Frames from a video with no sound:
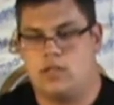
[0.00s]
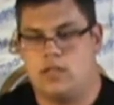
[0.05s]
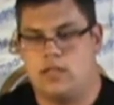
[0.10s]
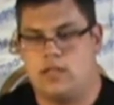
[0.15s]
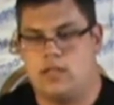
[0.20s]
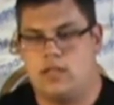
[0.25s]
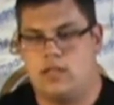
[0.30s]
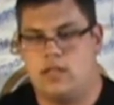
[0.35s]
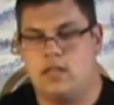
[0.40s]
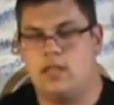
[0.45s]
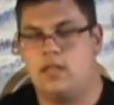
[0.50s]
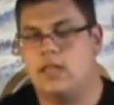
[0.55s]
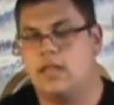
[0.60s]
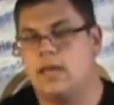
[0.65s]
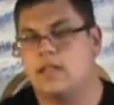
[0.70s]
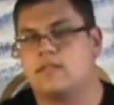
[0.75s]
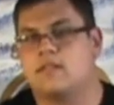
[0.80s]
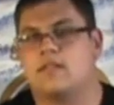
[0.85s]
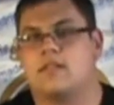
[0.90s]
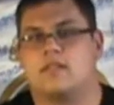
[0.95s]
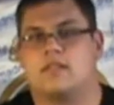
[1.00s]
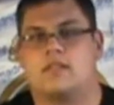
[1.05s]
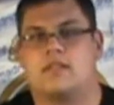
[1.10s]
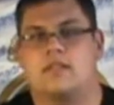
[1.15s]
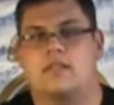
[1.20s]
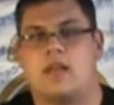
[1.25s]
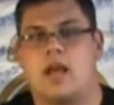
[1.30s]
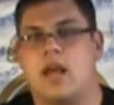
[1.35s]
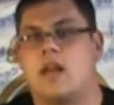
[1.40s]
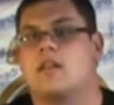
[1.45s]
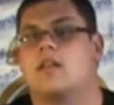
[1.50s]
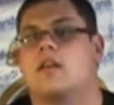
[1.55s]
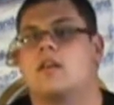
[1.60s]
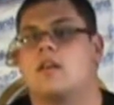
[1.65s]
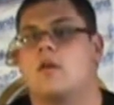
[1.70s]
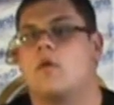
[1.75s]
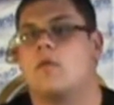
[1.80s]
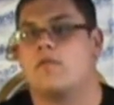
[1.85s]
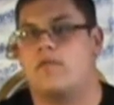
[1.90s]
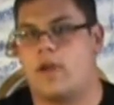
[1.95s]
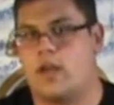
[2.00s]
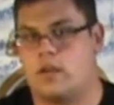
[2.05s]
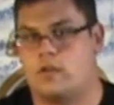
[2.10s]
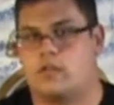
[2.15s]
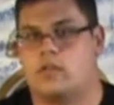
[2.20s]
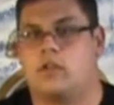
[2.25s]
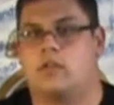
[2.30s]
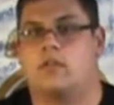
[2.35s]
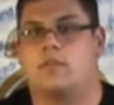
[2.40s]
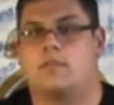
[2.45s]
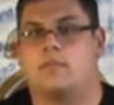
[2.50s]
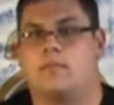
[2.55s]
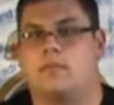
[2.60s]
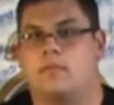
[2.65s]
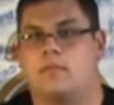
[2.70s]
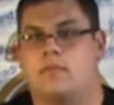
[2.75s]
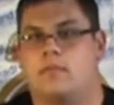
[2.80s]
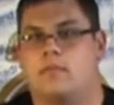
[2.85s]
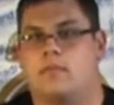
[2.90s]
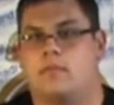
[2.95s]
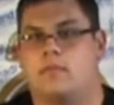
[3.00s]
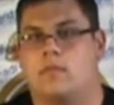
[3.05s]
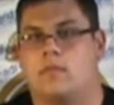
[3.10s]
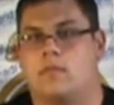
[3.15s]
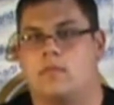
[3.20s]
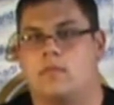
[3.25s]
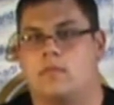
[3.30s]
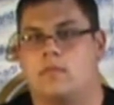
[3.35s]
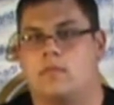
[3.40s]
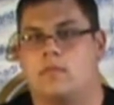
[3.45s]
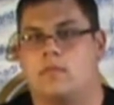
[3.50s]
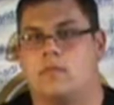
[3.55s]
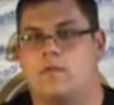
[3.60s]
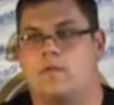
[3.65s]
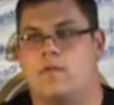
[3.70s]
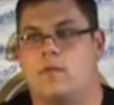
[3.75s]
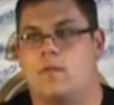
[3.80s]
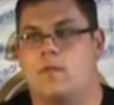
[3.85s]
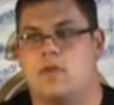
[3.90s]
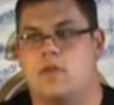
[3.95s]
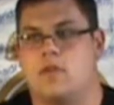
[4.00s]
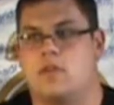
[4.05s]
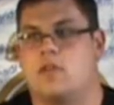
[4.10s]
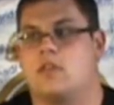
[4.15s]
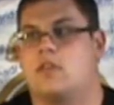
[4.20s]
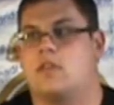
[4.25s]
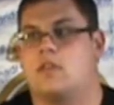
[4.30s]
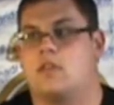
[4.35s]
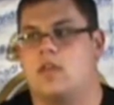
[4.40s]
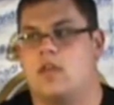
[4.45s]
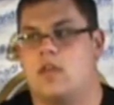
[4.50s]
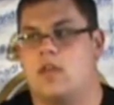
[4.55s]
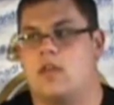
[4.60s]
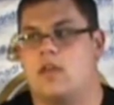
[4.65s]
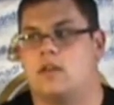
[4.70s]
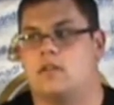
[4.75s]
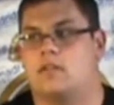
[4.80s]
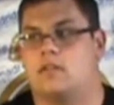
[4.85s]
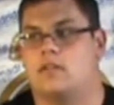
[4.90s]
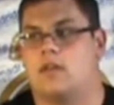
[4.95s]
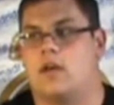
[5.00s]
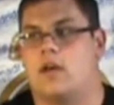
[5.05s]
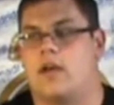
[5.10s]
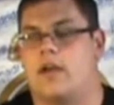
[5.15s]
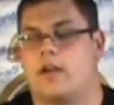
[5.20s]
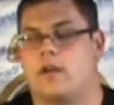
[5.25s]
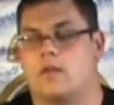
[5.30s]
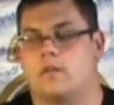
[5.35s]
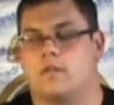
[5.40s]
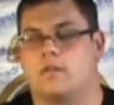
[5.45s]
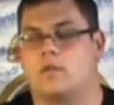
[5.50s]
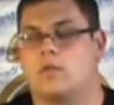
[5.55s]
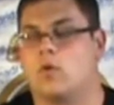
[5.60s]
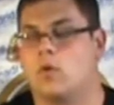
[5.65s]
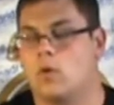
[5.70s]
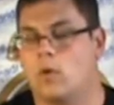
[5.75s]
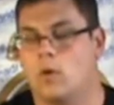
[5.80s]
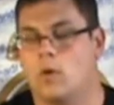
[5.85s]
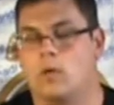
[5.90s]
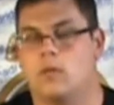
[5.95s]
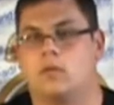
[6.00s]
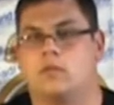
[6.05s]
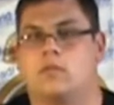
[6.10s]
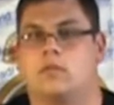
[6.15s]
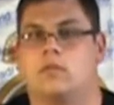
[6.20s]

He gets a standing ovation from the entire school.